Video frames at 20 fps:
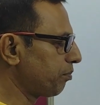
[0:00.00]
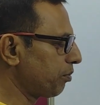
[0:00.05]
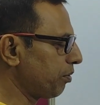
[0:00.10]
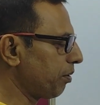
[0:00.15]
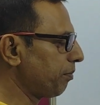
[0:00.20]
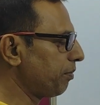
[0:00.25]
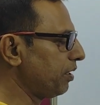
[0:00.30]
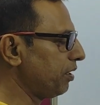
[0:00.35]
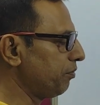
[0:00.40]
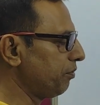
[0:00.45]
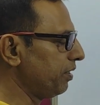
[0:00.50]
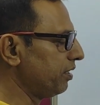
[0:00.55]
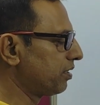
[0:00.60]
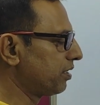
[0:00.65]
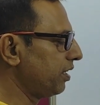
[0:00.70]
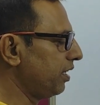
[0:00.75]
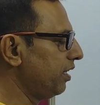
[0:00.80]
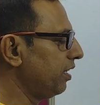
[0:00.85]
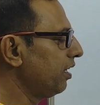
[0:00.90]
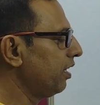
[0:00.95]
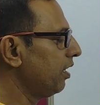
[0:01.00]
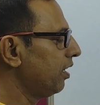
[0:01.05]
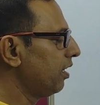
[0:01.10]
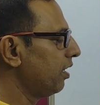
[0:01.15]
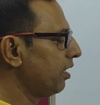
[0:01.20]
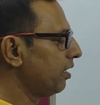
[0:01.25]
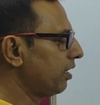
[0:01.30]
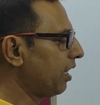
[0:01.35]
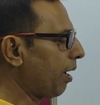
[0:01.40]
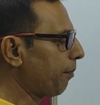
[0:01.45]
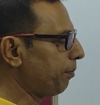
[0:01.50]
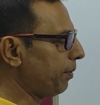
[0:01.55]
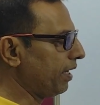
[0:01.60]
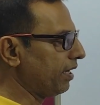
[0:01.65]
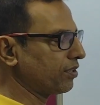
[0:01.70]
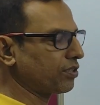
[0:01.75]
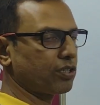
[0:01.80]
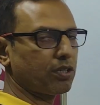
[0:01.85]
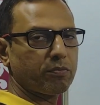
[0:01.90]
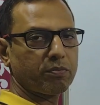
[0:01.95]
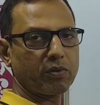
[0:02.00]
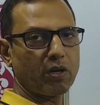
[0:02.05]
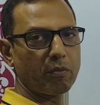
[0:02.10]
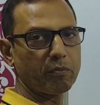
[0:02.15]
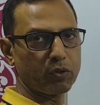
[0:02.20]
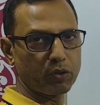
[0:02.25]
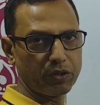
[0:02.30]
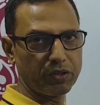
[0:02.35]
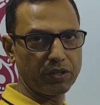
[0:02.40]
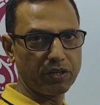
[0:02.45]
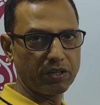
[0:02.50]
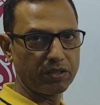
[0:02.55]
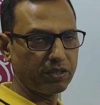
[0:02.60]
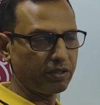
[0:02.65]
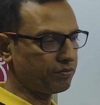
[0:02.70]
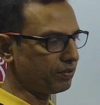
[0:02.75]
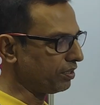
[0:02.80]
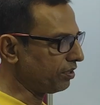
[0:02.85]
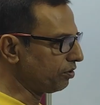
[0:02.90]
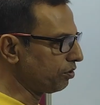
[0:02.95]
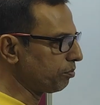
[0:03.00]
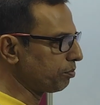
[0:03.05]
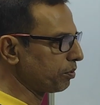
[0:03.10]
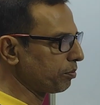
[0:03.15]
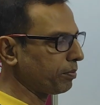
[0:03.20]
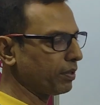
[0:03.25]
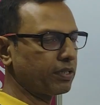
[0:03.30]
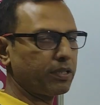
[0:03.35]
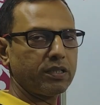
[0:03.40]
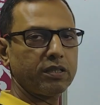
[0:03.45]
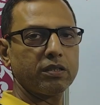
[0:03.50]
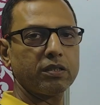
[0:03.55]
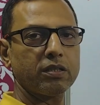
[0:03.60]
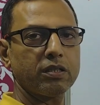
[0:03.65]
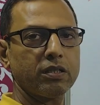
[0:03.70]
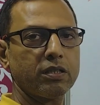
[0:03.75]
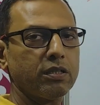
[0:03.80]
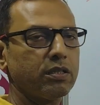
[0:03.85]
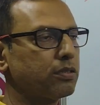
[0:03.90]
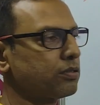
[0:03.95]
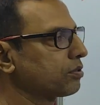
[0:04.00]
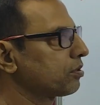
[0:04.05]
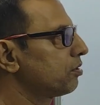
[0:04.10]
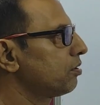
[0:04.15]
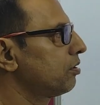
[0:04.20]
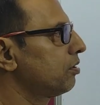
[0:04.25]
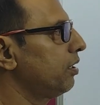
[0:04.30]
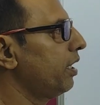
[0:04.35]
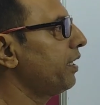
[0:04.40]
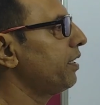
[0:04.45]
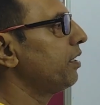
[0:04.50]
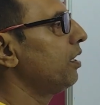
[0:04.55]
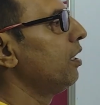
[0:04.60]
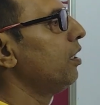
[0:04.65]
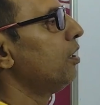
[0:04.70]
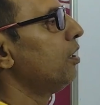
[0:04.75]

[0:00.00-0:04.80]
Probably you will see the application of componendo and dividendo property, right?